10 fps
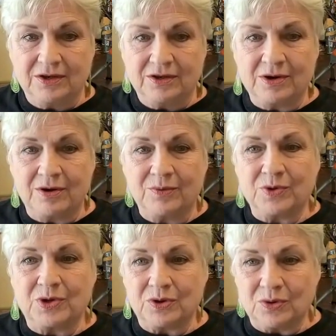You know,
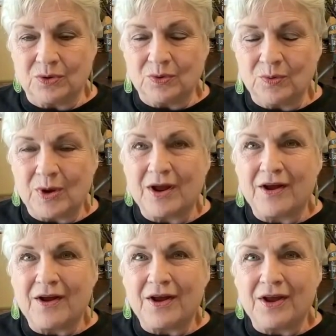you
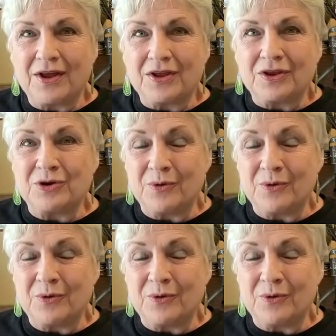you